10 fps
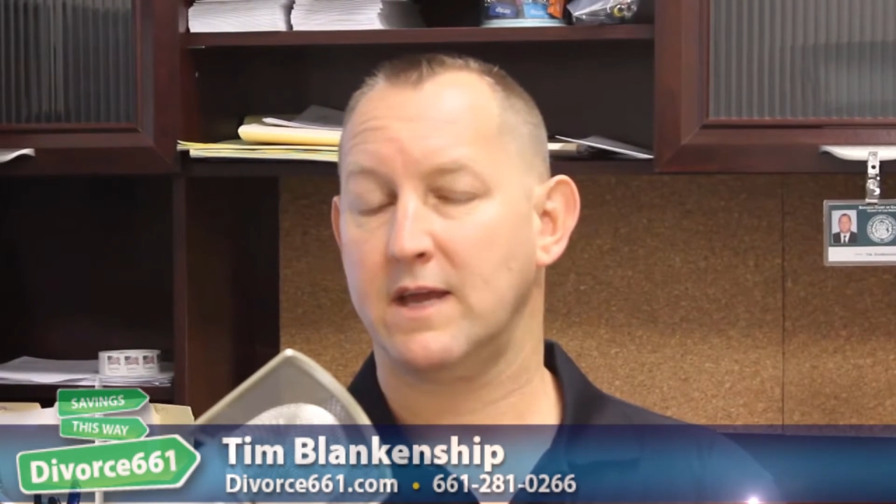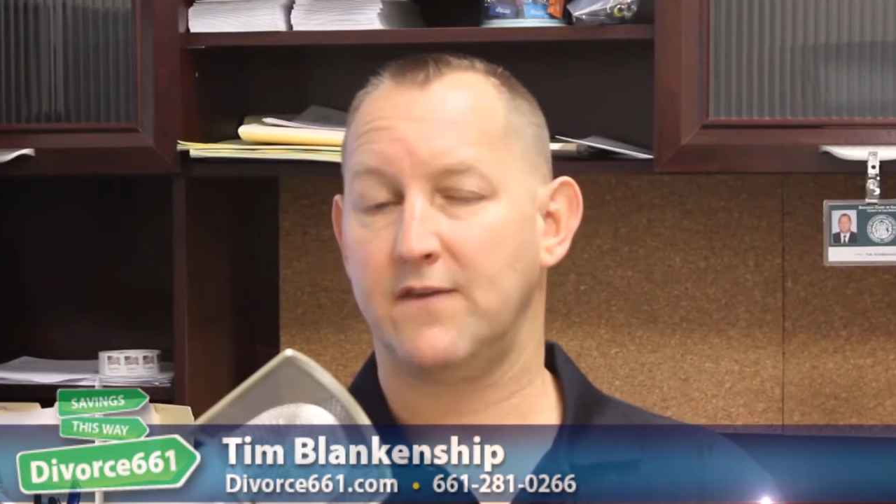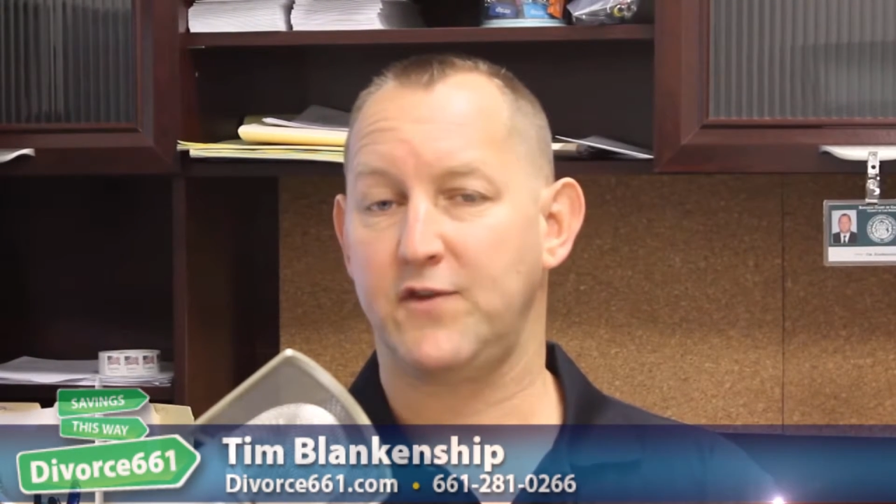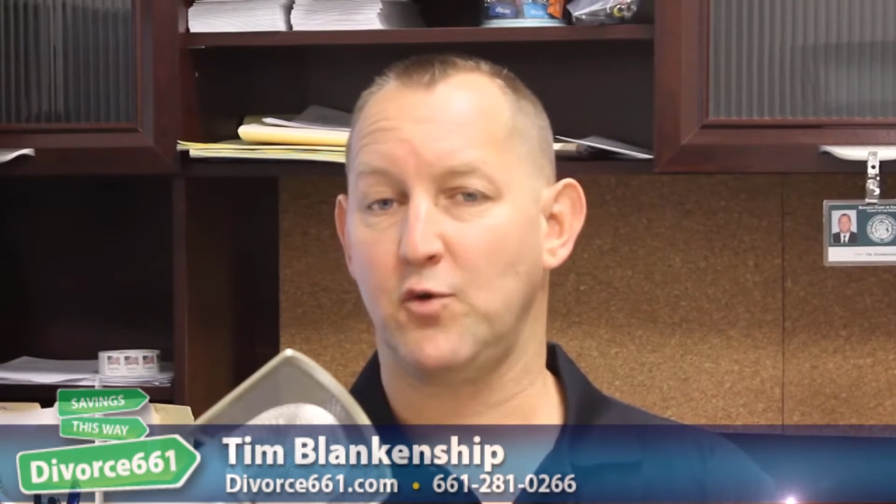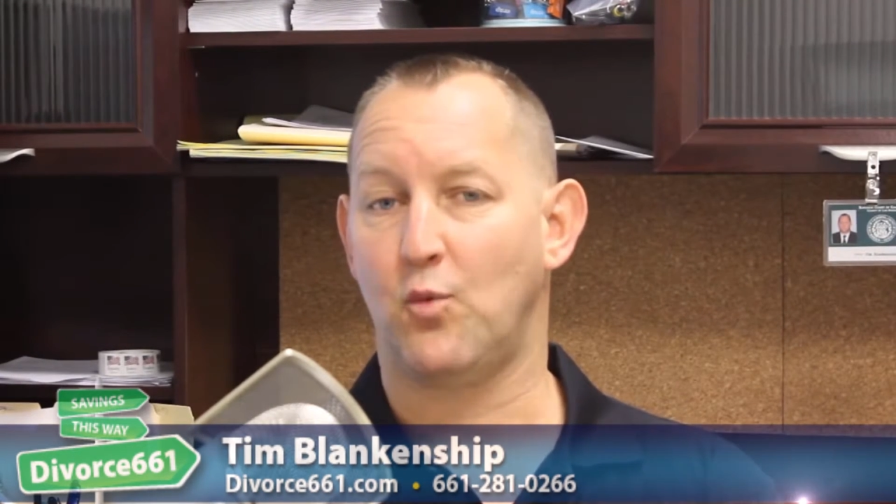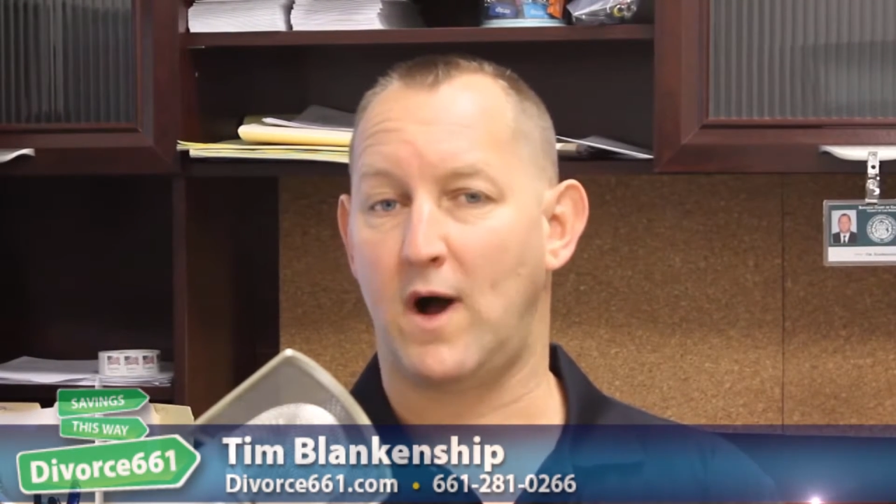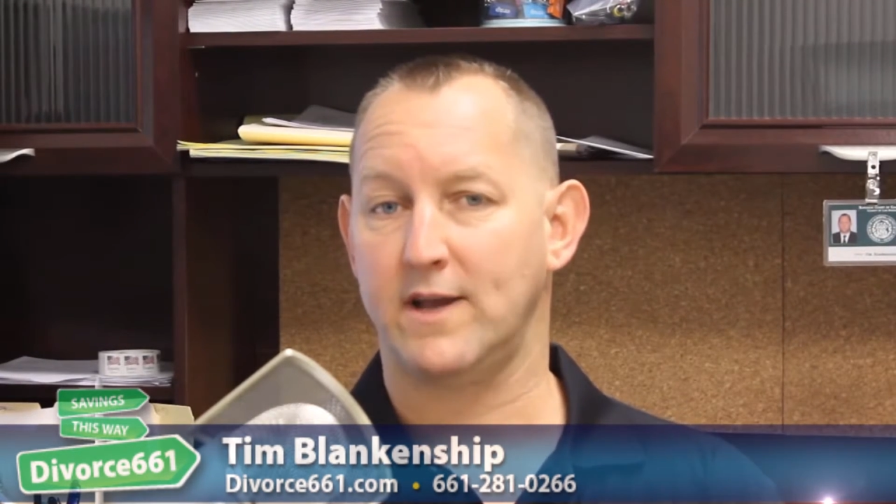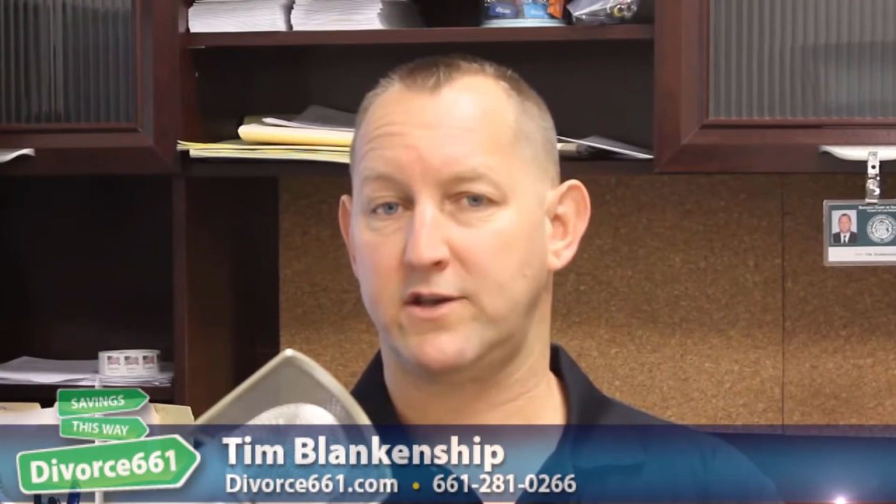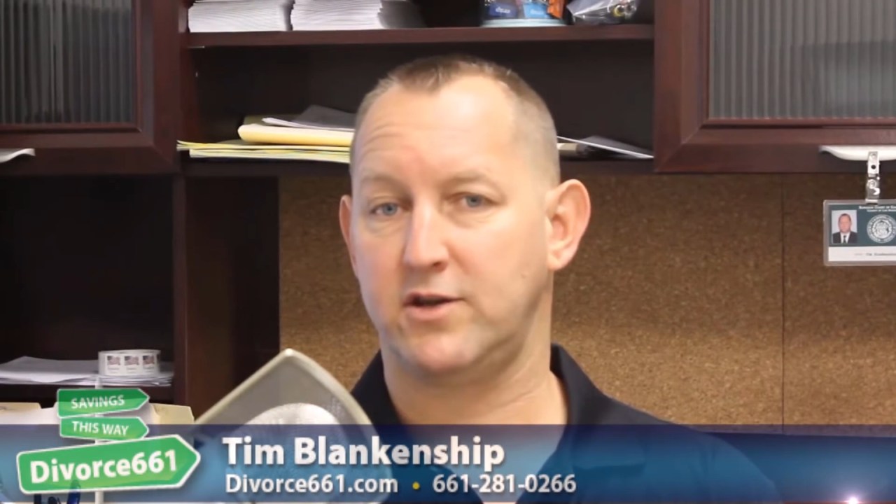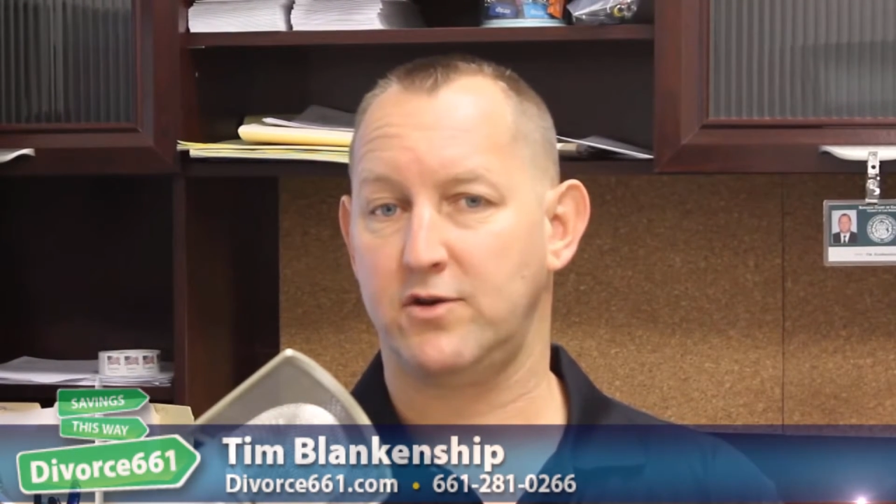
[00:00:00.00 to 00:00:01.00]
if you
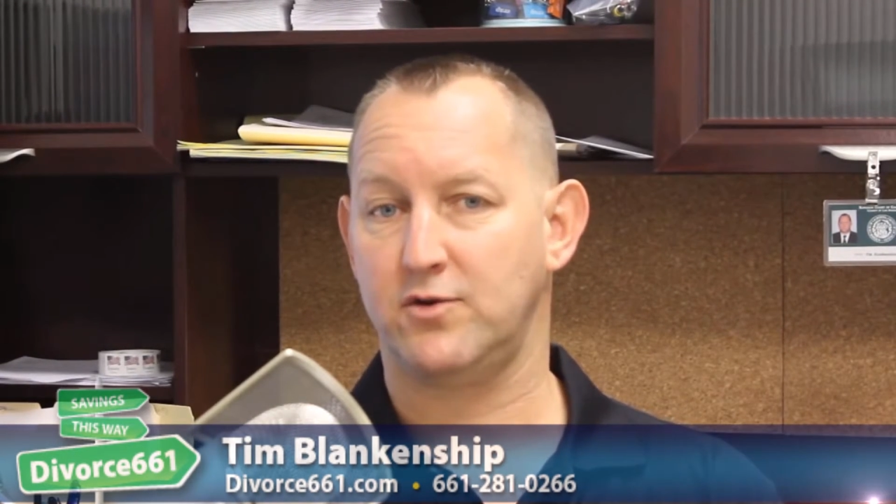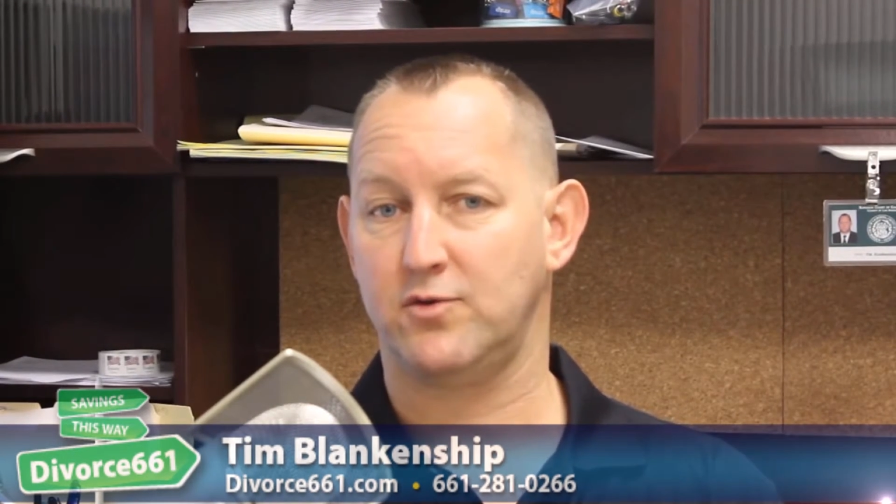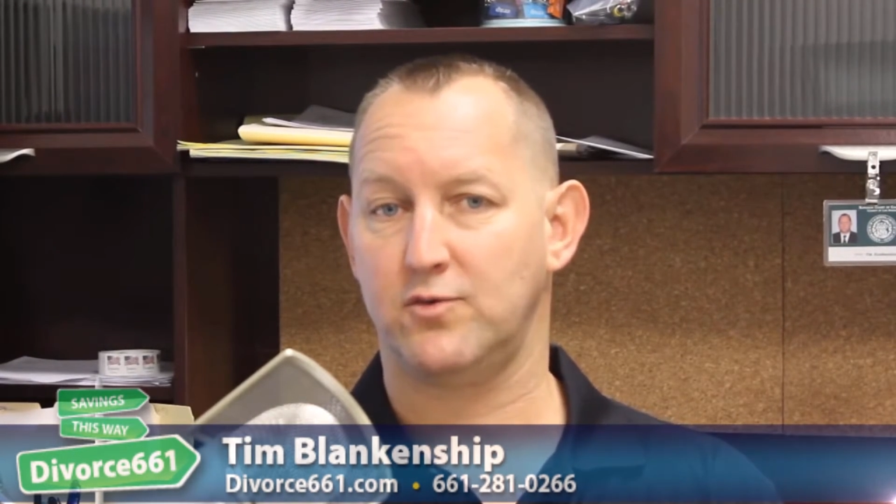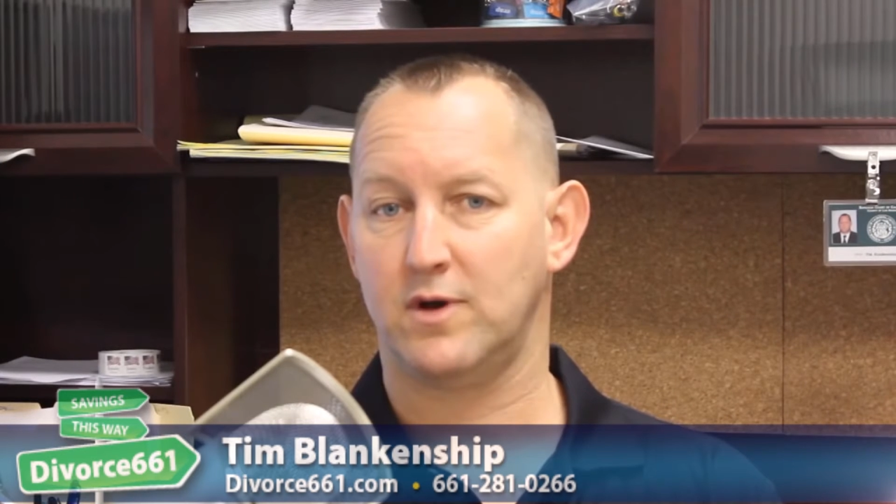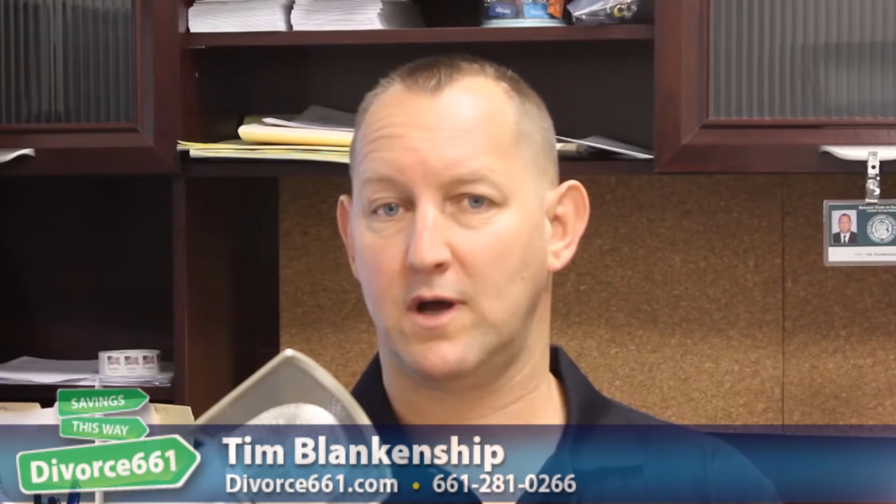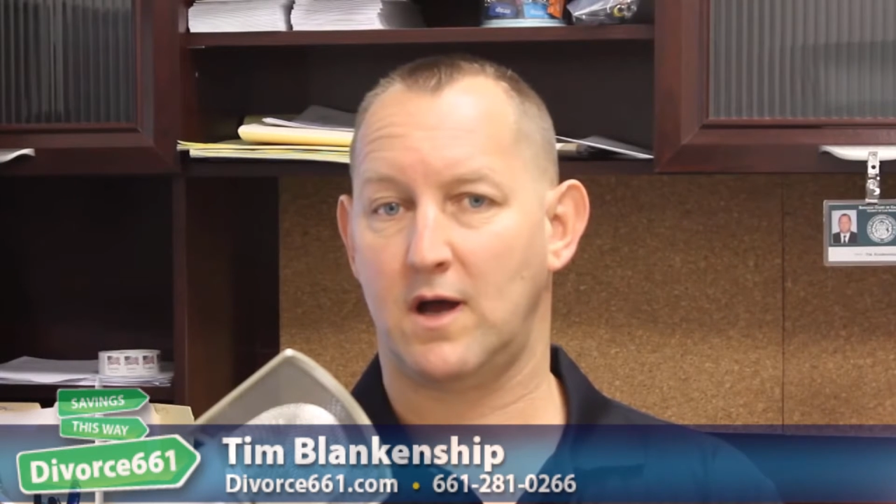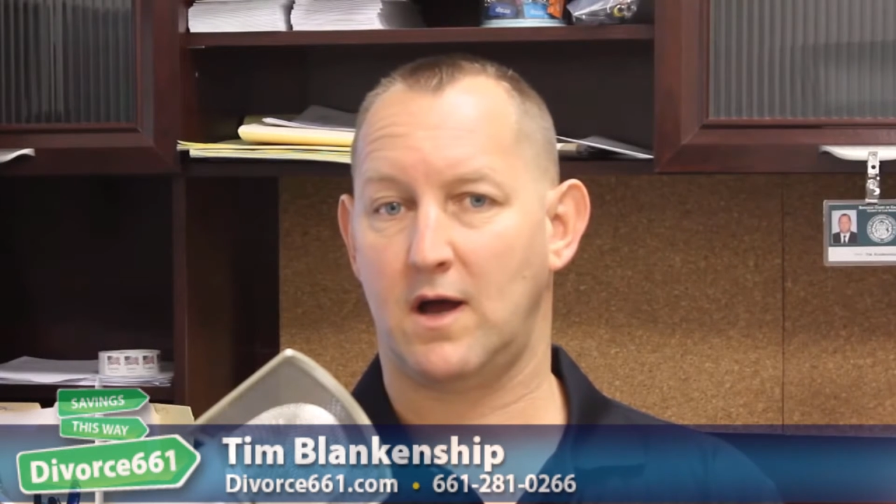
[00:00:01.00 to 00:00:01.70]
want to